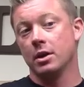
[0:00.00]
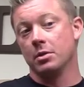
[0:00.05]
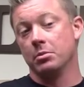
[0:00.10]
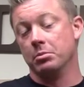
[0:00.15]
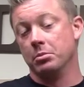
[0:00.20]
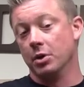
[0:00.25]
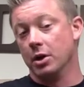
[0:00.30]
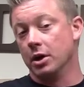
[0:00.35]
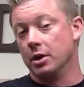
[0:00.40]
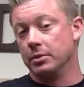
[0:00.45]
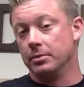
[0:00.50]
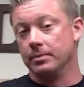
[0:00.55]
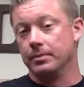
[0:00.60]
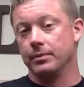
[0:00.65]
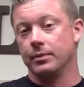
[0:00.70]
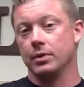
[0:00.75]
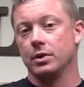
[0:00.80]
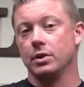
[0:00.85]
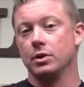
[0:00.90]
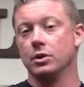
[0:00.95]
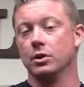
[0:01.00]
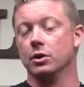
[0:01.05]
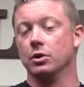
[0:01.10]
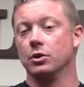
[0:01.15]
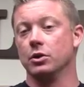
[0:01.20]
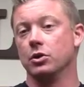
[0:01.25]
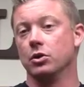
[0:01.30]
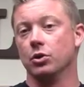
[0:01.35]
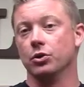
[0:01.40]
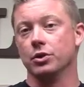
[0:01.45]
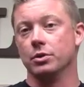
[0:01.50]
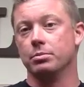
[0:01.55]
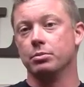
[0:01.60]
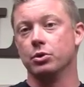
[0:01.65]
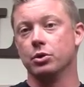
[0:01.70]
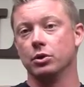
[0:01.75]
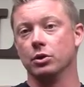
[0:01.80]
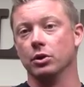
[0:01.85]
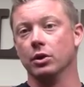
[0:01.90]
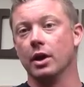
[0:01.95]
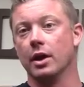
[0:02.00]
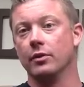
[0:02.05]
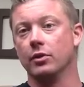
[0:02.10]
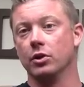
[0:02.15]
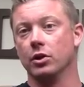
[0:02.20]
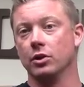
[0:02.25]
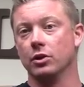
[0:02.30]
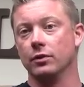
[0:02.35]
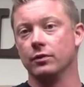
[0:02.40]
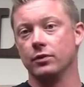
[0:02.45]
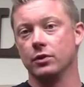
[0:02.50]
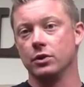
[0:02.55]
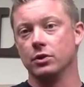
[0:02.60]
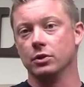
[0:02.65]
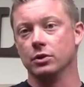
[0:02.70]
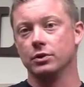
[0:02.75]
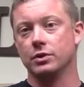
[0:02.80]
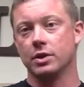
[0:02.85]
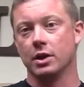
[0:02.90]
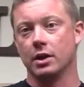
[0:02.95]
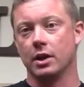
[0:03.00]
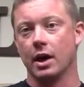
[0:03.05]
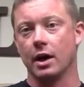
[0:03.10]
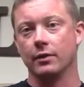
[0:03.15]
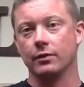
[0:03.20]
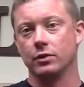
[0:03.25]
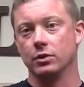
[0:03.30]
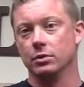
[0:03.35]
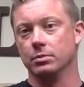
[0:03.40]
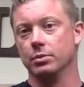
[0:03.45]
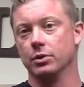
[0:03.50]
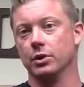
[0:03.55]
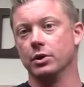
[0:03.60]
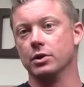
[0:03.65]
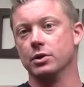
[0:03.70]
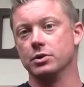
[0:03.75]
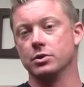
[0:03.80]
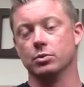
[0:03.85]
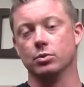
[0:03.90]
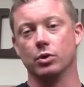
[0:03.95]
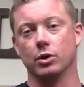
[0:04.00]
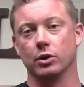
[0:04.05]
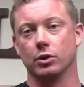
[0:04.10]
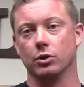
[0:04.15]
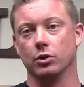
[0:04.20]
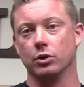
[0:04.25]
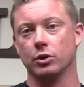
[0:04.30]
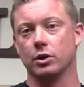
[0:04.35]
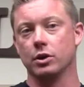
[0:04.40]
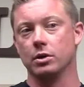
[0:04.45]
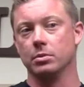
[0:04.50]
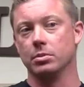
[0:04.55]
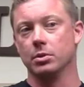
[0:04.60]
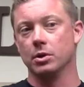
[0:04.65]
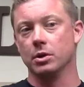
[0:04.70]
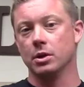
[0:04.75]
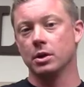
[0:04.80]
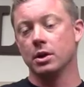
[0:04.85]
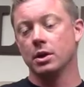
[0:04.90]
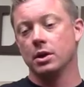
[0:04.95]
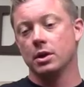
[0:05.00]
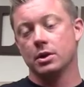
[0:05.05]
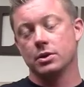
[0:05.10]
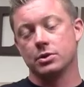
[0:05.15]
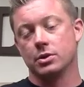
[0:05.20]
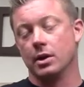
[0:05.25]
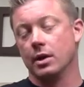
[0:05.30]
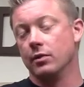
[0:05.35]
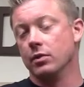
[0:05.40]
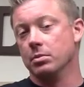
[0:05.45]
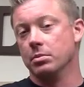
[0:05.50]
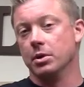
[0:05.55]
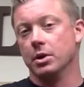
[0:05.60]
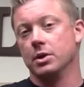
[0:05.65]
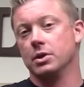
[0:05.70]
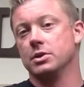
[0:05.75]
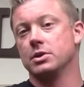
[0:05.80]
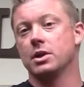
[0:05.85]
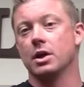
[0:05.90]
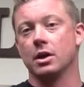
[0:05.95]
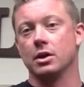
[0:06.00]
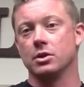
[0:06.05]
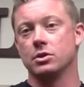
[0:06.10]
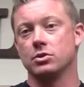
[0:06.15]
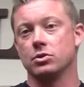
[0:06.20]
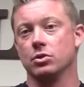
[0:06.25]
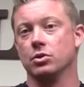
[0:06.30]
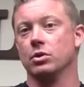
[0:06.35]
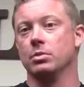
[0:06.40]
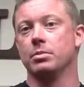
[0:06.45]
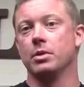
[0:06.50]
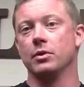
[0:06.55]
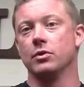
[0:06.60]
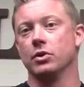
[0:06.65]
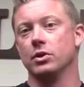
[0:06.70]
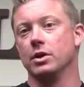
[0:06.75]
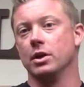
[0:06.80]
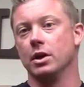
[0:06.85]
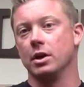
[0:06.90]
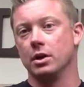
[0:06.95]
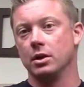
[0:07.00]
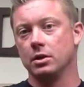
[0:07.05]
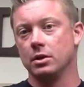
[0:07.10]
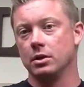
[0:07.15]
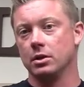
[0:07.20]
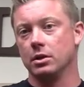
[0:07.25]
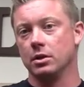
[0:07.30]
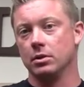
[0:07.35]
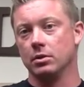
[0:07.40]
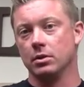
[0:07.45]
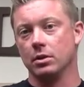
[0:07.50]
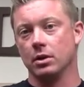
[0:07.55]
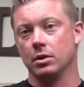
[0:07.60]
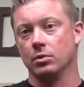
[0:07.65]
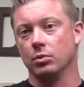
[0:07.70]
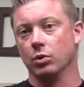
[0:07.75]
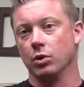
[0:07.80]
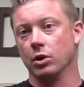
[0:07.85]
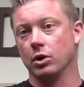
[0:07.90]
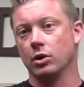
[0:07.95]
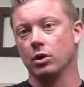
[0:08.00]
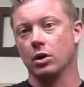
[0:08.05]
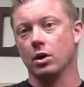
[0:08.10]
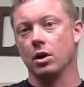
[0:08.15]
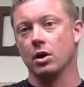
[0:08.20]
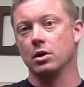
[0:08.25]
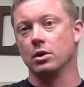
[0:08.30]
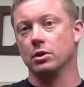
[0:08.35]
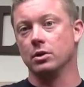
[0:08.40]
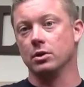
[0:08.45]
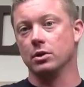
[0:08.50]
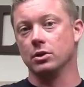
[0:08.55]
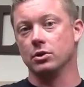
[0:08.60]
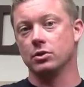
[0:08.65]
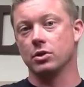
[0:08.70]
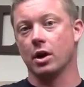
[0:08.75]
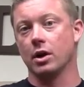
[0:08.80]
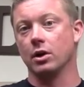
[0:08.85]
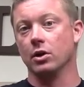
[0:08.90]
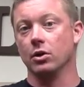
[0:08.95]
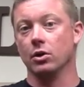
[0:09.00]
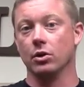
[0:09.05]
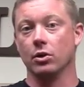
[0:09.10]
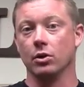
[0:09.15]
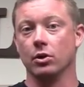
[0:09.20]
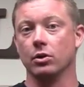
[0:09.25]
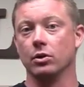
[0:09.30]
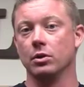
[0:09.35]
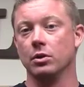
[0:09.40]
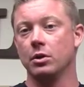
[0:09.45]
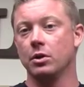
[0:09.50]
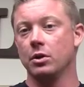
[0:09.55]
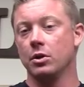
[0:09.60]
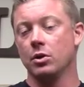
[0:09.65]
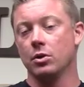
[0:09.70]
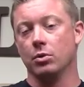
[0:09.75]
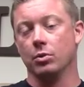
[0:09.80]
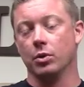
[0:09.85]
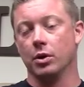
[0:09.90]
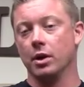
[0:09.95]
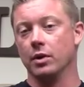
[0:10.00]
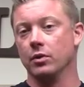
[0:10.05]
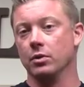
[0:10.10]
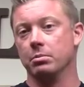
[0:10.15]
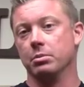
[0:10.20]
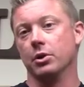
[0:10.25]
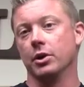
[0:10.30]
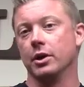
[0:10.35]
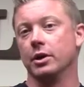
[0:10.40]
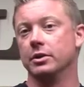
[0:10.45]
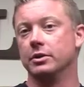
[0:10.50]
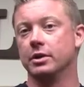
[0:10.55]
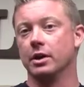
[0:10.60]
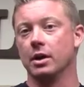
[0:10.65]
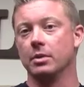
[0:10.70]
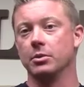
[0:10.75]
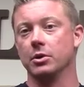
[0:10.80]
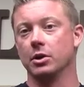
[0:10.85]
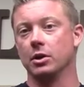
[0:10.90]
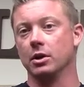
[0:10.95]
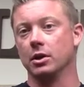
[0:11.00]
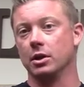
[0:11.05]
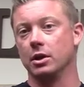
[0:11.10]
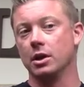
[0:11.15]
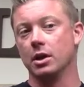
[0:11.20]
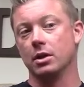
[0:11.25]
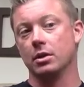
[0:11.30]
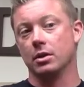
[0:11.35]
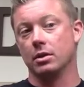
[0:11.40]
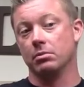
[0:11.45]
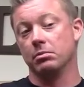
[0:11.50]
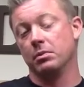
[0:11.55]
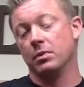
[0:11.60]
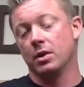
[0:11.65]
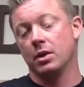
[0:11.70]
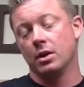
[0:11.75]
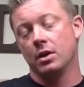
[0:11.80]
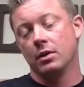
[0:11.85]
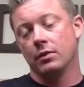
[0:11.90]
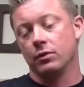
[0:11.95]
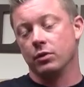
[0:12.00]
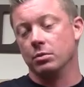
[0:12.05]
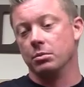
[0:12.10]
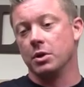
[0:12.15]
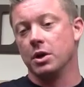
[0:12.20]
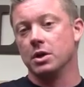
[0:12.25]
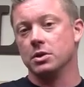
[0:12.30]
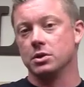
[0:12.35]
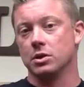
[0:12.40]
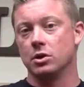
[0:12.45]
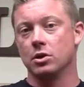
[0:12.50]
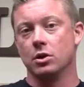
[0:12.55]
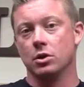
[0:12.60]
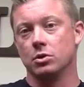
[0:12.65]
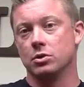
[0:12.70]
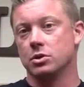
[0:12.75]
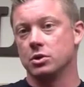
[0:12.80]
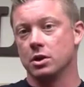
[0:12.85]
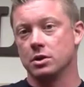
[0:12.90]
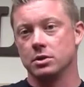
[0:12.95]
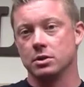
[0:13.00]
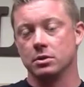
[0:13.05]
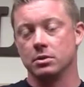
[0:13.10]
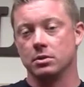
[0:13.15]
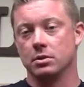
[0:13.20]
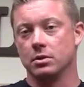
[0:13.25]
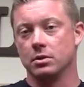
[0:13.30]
but you can only put 11 on the field, 10 outfield players and 1 goalkeeper. So everybody's got to show up every day and work hard and try to earn whatever playing time they're going to get. And for me as a coach, that's a